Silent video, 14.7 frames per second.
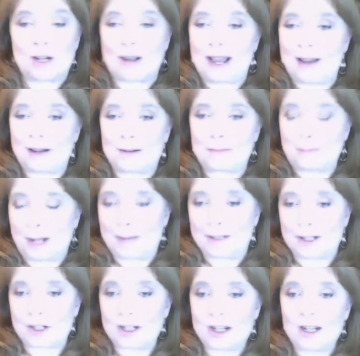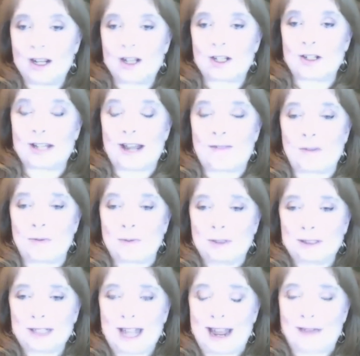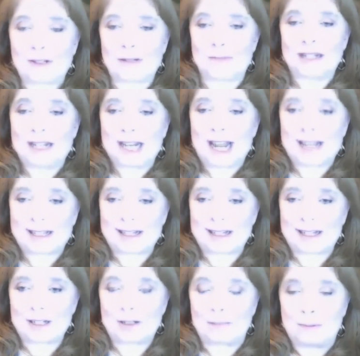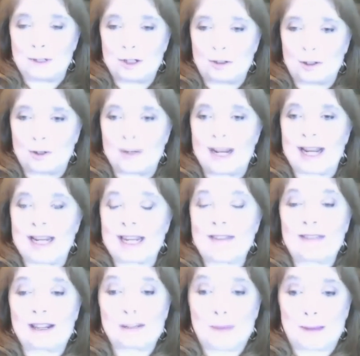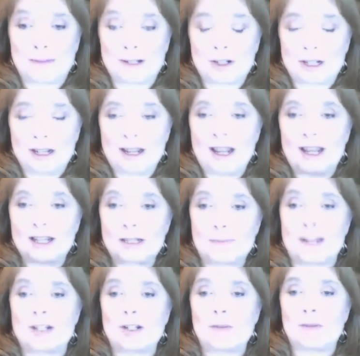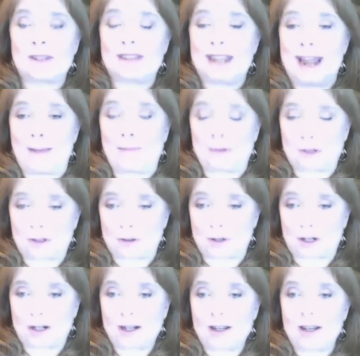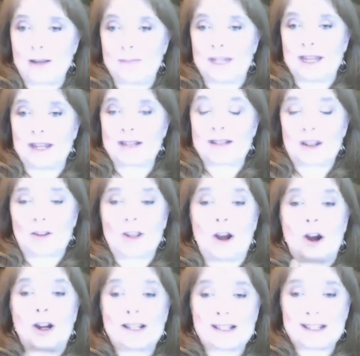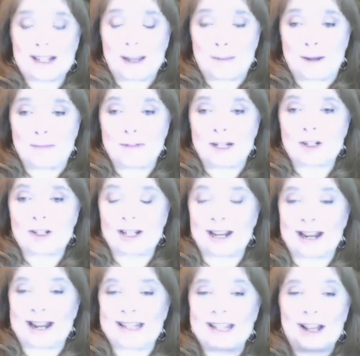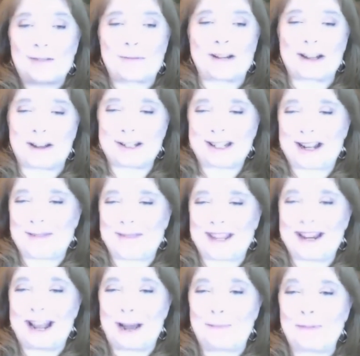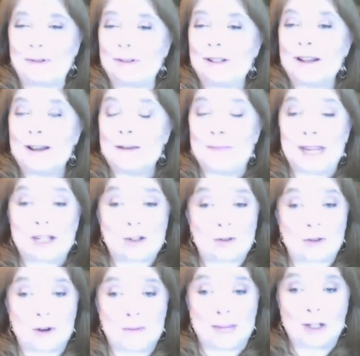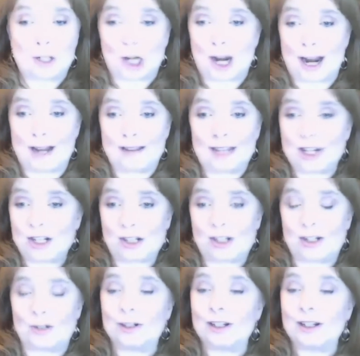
know how to publish. So you have to really have some tenacity to push through and get things published, especially with the Apple Store, because they're the hardest to get published. And I tell everybody all the time that Apple makes grown men cry. They just do.